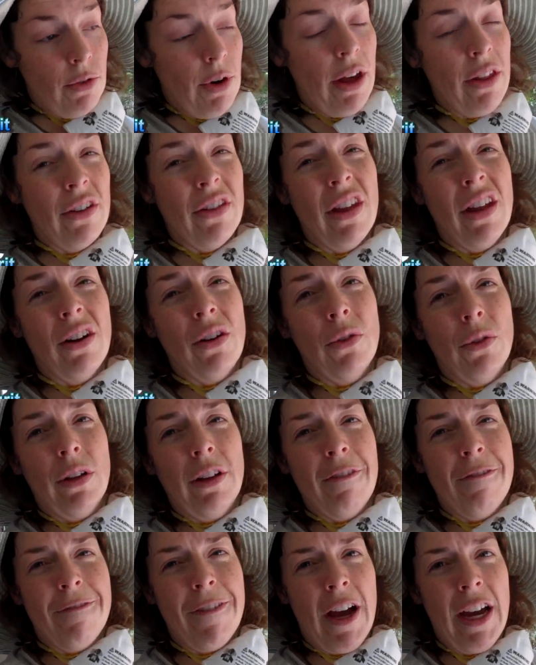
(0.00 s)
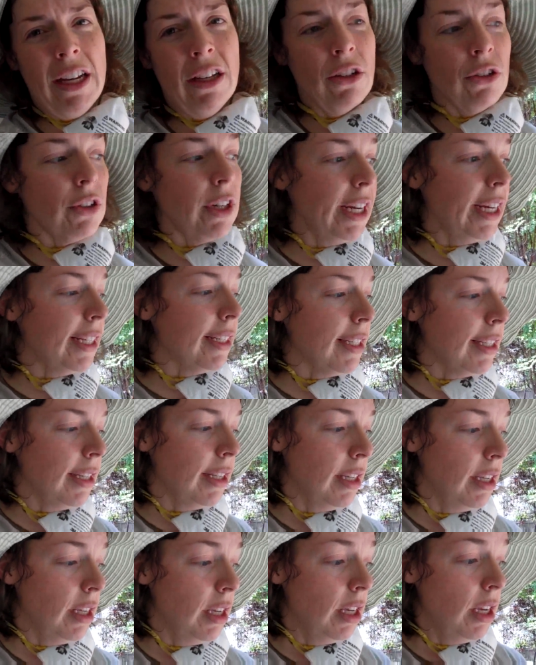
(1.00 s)
rather than a really fine grit.
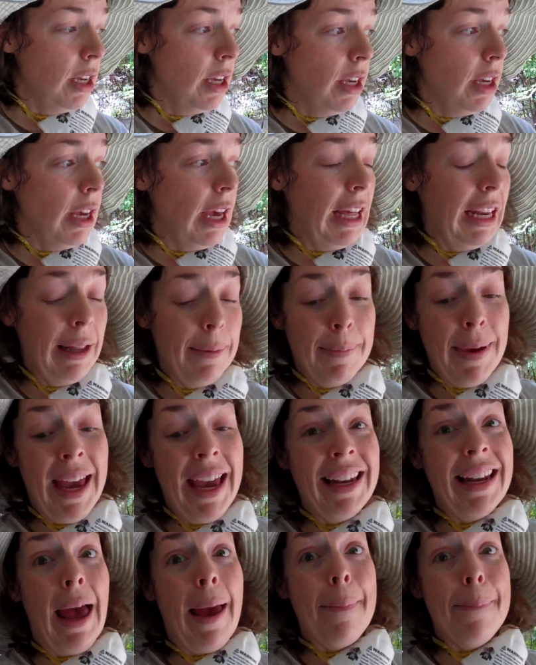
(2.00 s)
And it made